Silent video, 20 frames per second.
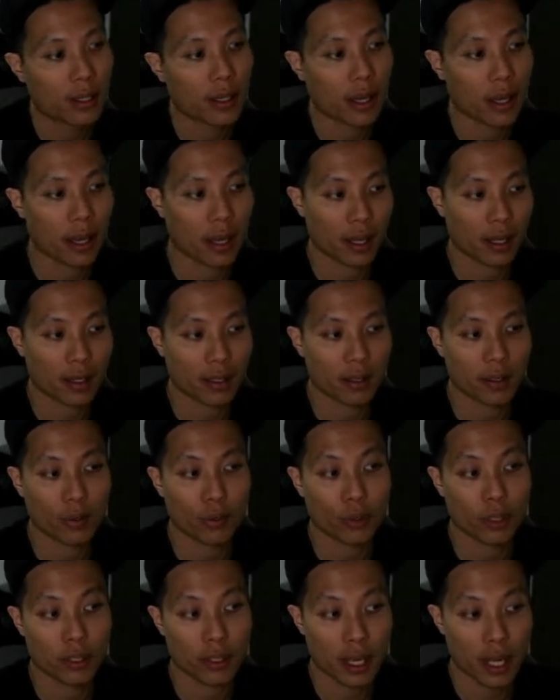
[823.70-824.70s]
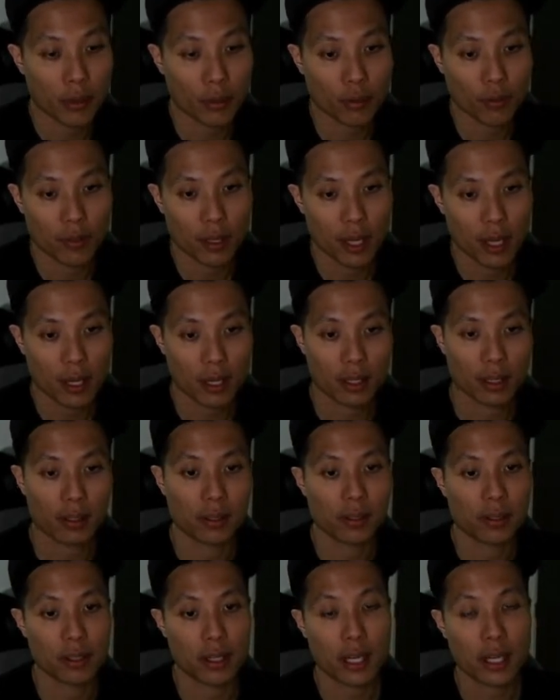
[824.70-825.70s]
and we're done with that.
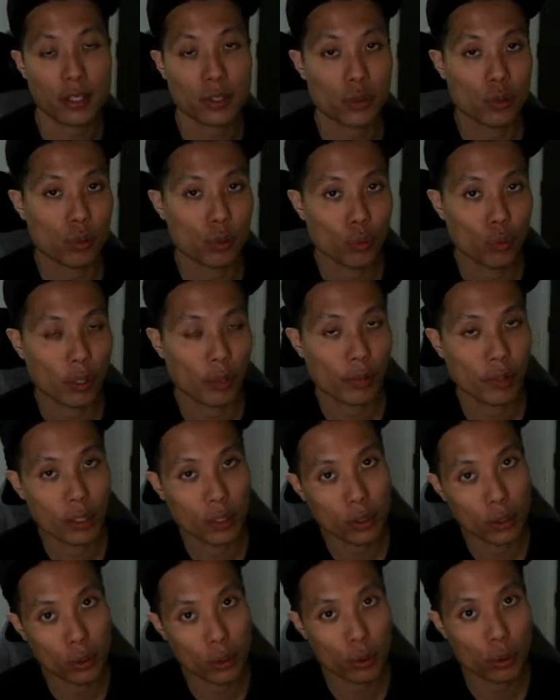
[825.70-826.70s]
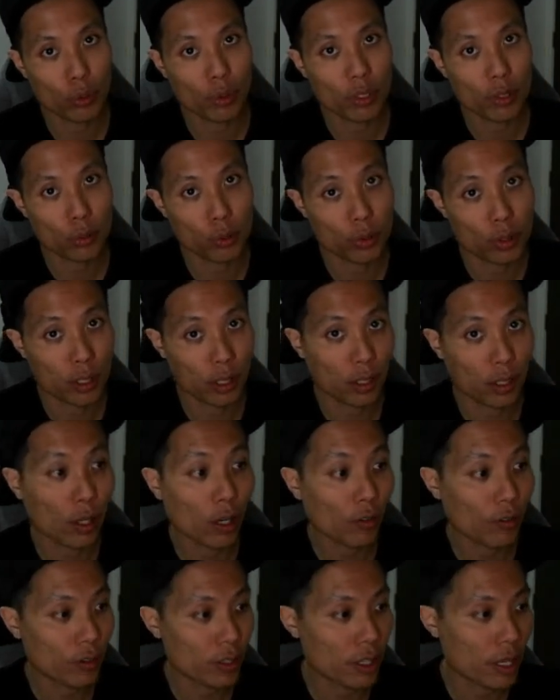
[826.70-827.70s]
The next what we're going to do is to turn
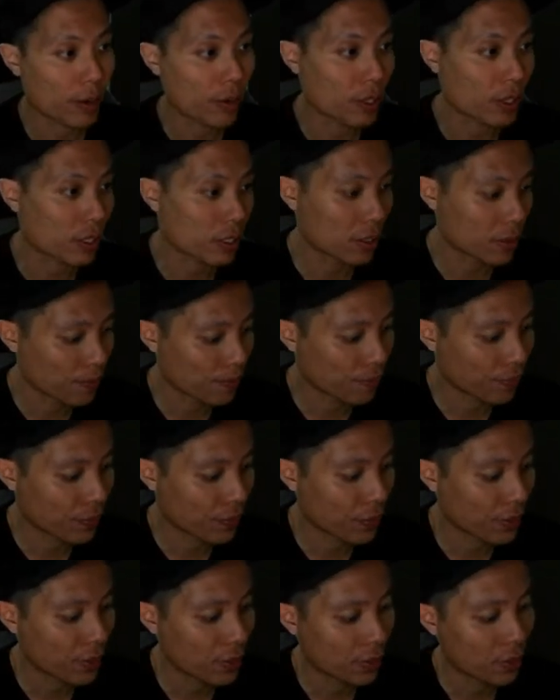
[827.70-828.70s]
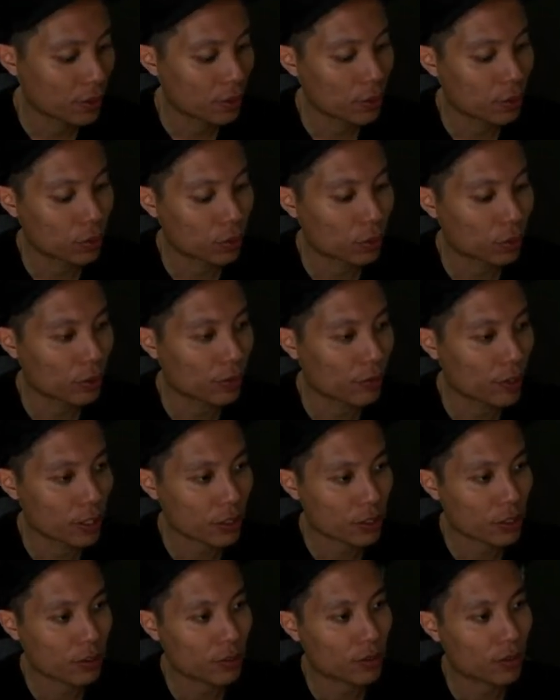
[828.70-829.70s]
off the LED. So the
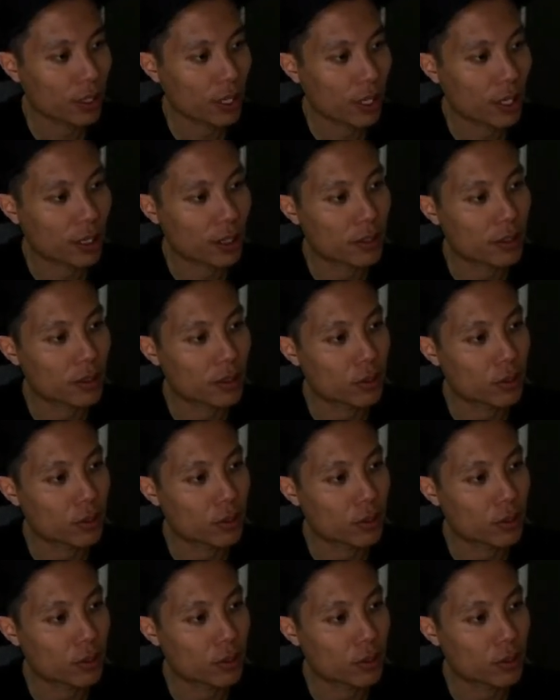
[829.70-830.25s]
function for that is